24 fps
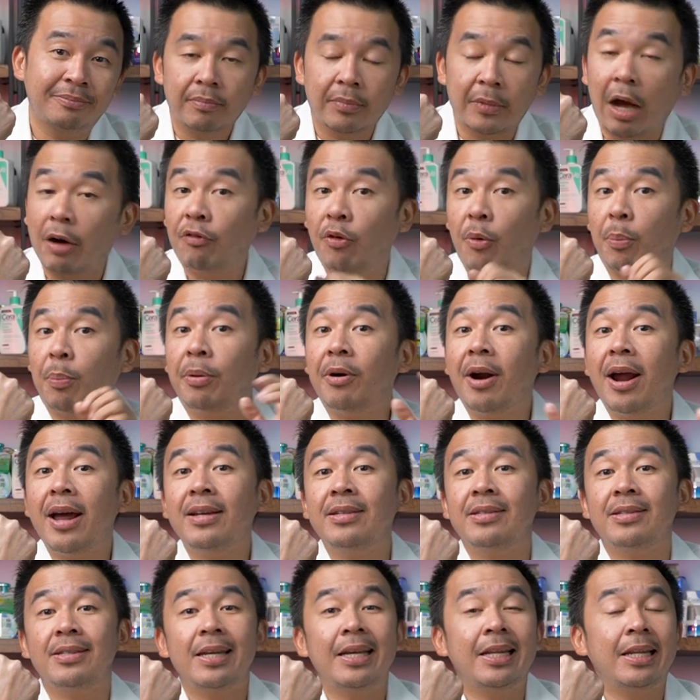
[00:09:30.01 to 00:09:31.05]
Now, for
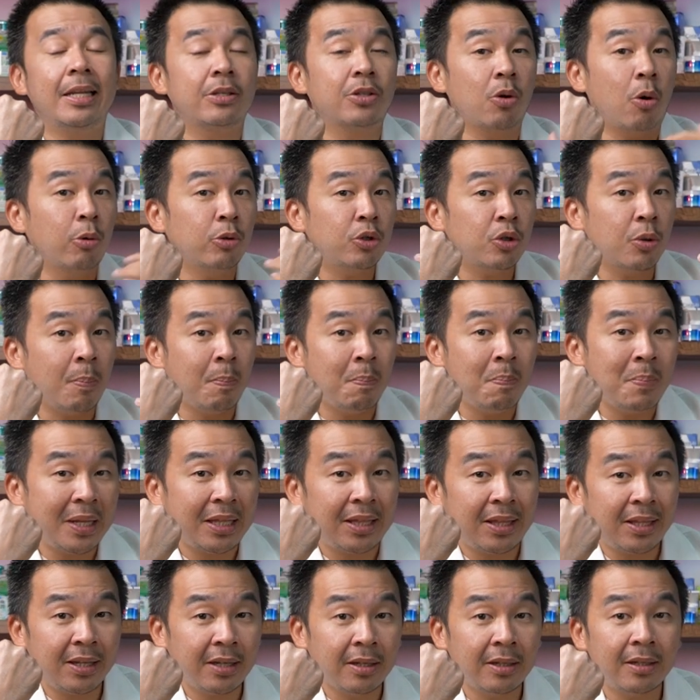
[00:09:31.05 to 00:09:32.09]
price, it is also
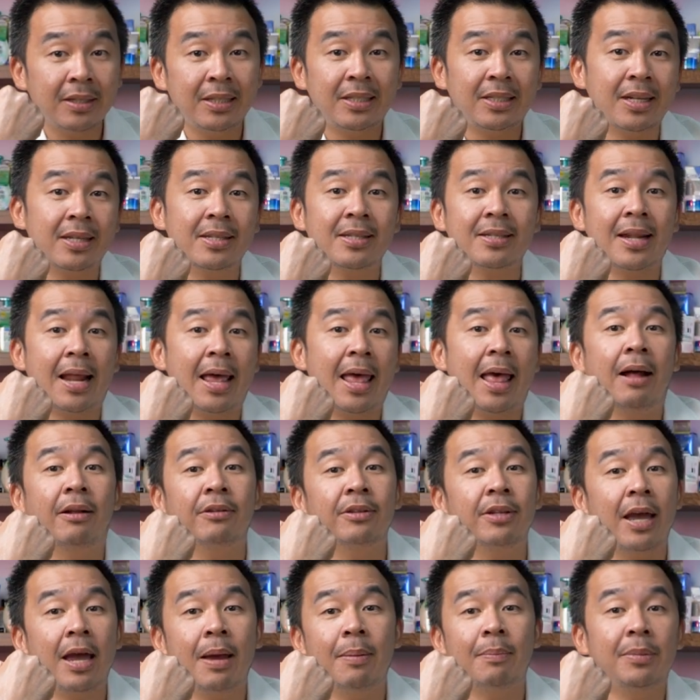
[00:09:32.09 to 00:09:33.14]
mid-tier, just like
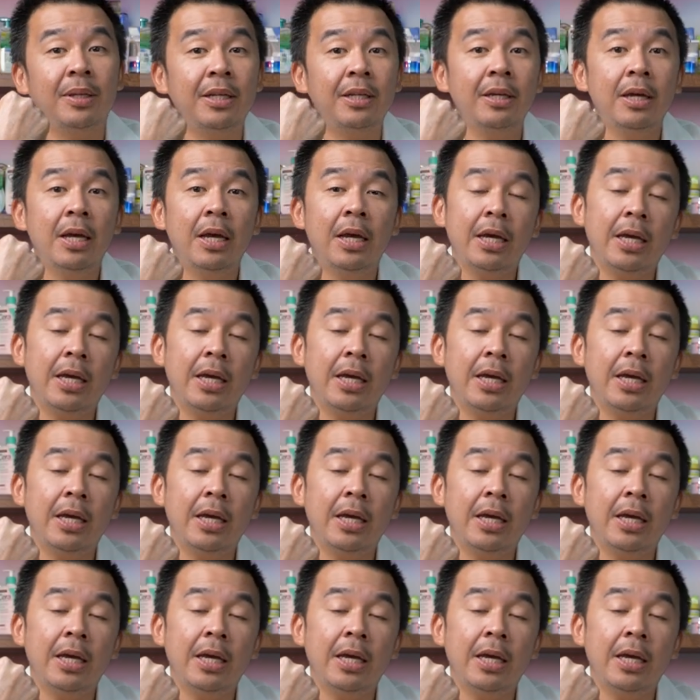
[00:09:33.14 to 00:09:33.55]
Elta M D.